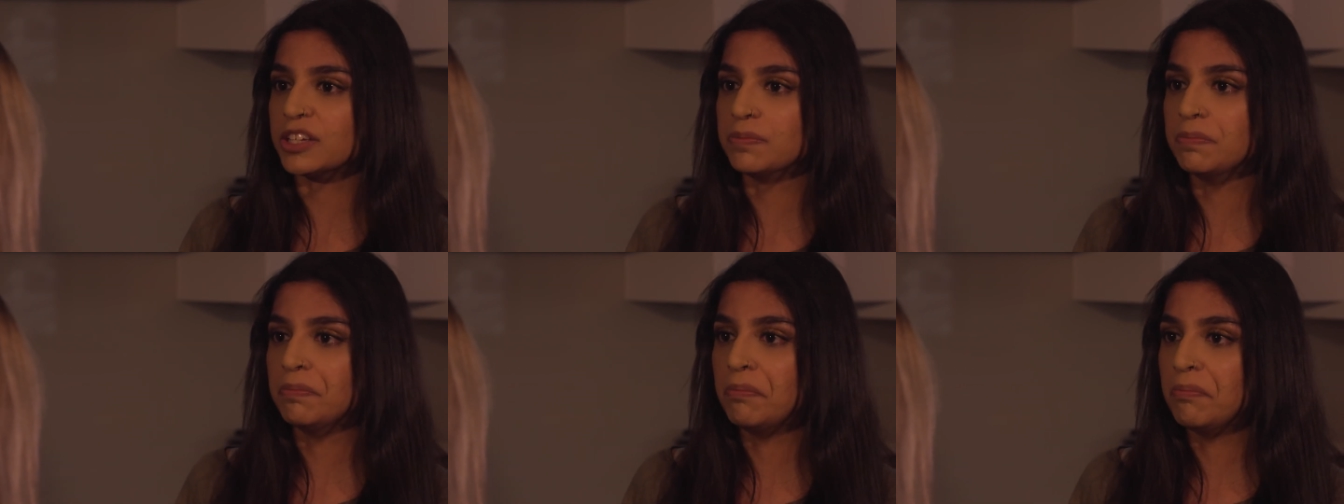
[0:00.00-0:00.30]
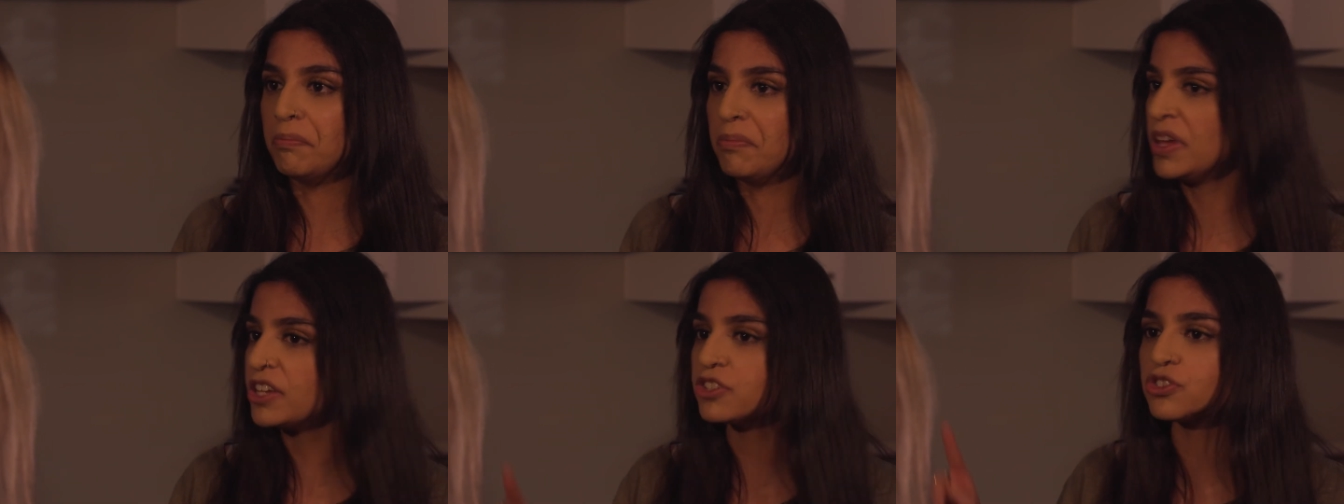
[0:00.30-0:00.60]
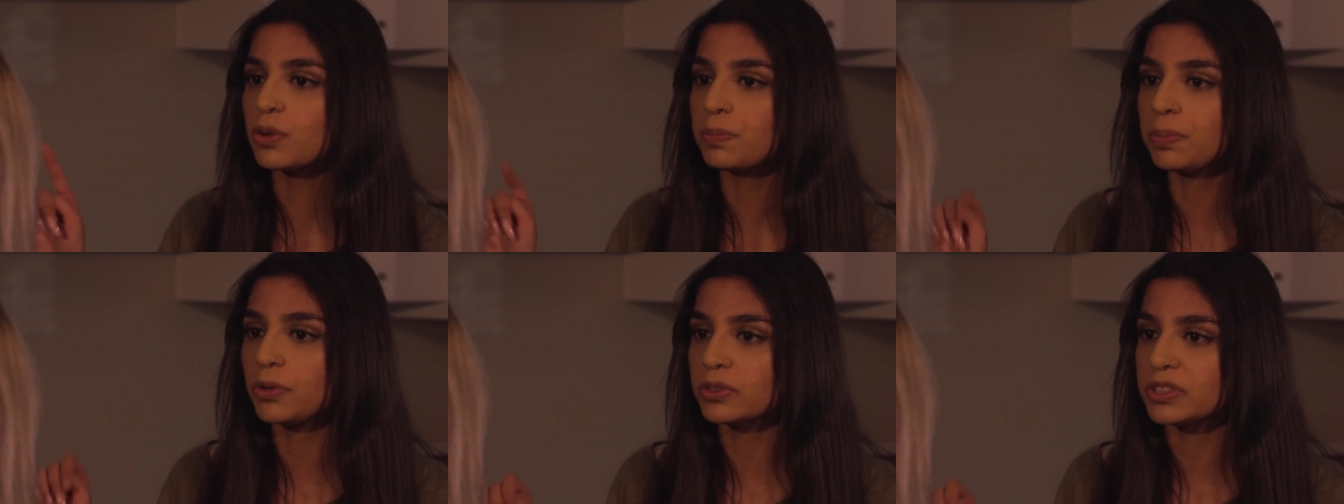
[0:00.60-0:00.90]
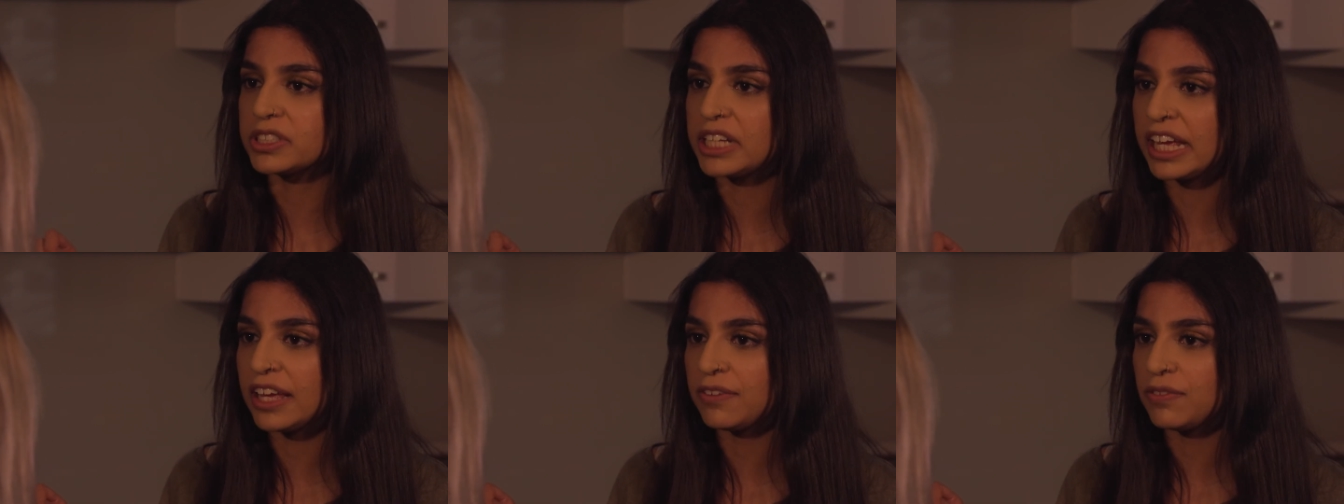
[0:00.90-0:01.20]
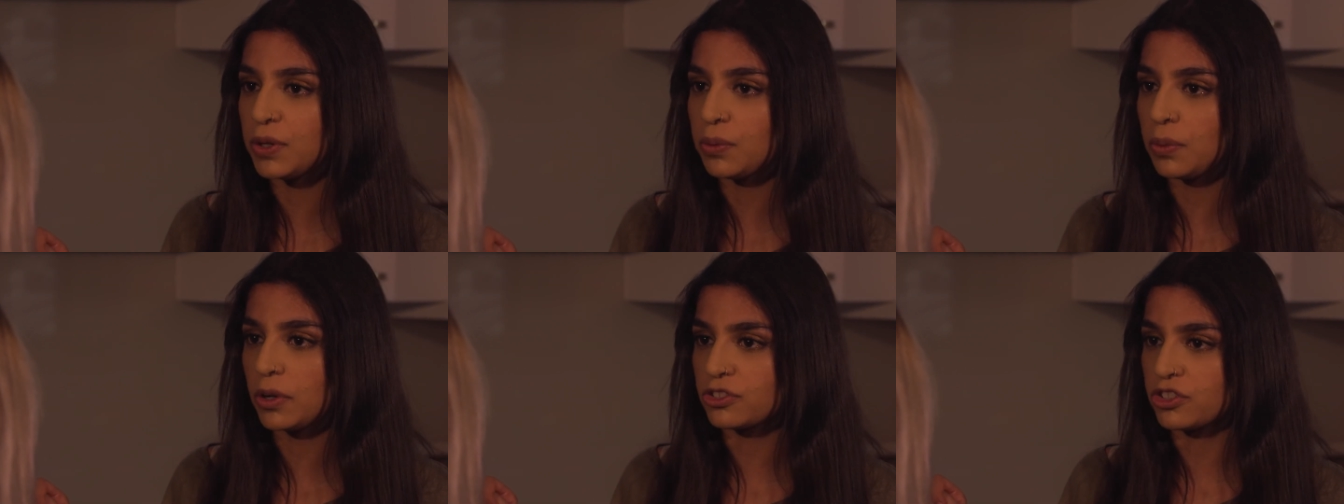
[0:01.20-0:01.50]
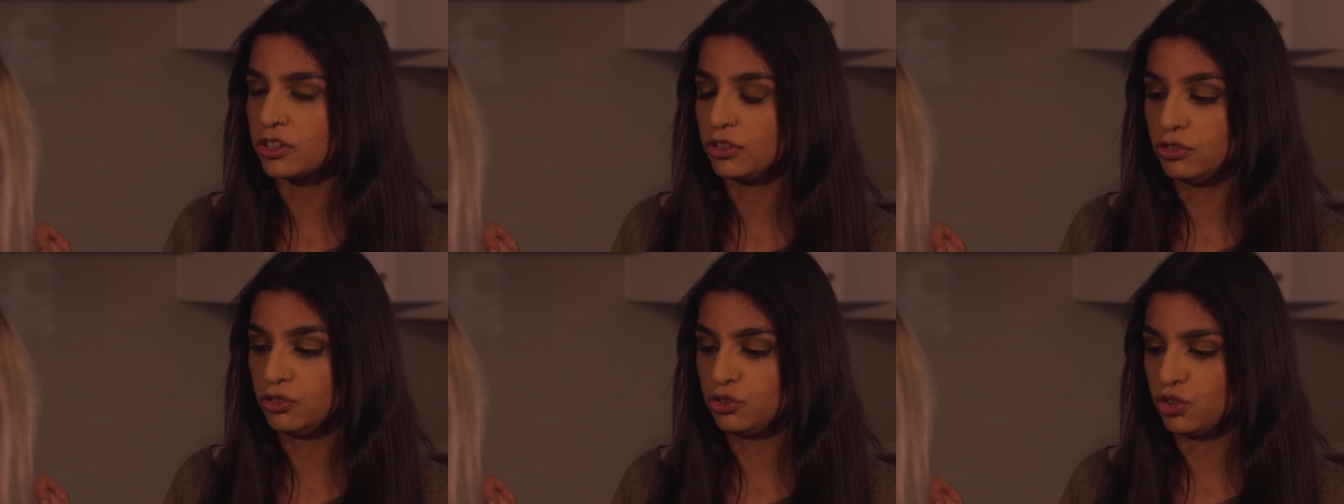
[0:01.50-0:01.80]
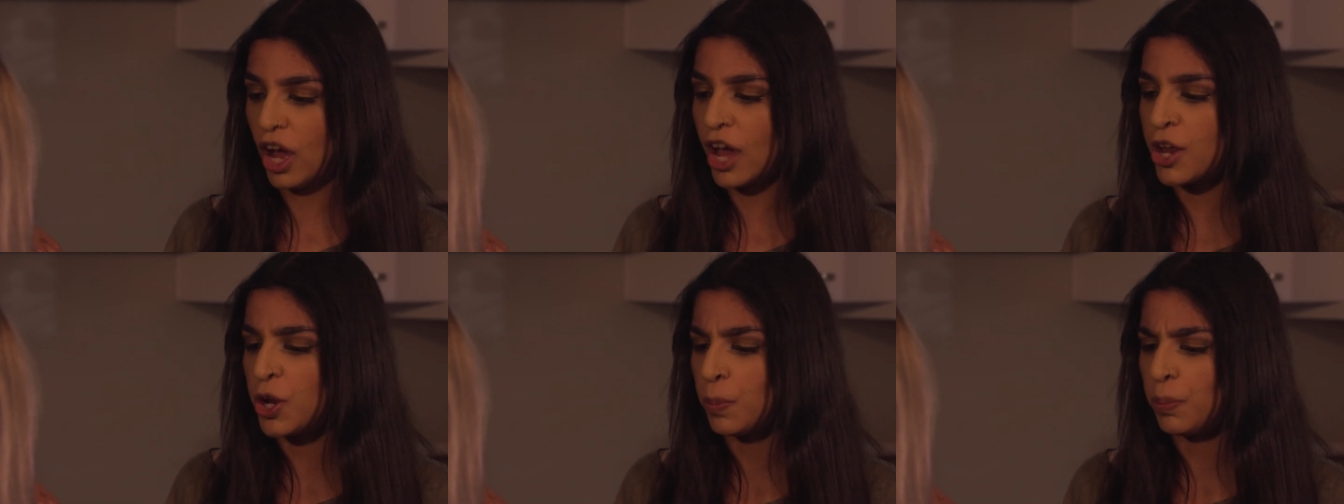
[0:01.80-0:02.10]
miserable TV watching
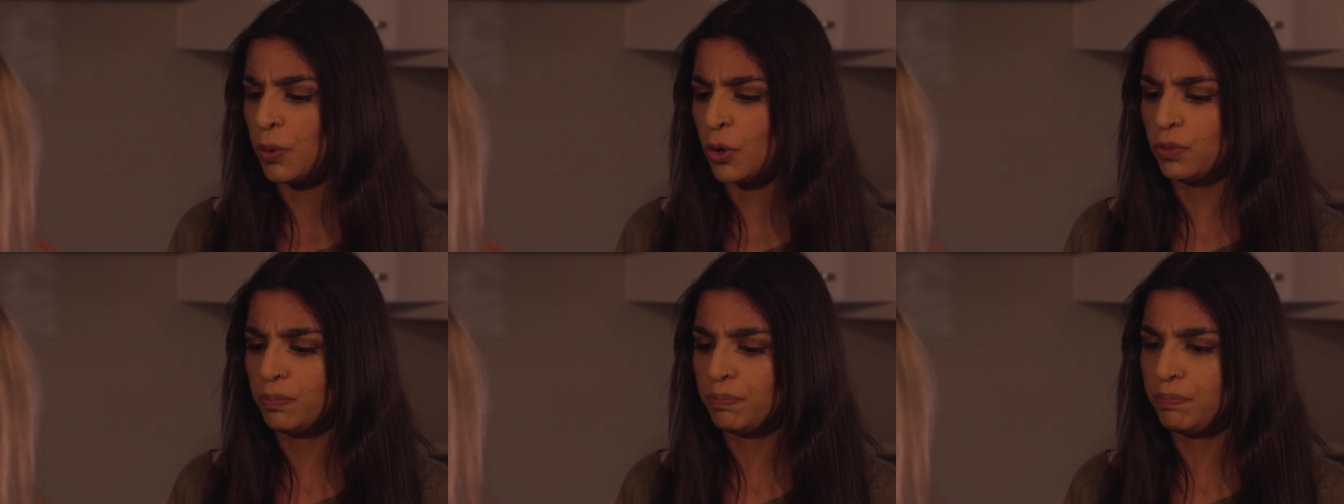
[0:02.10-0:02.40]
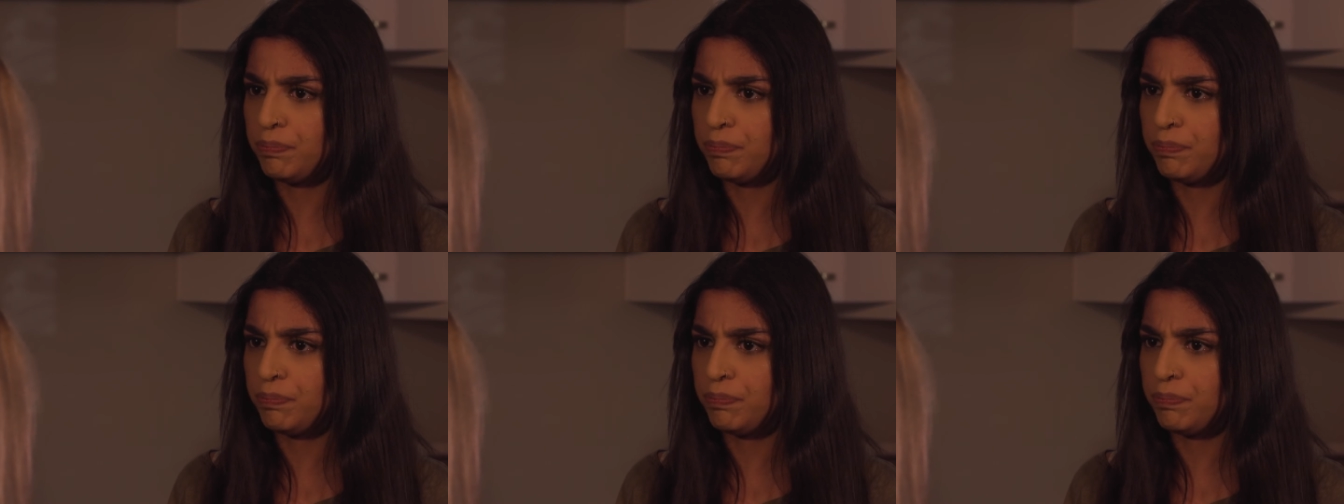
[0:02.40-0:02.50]
dried up old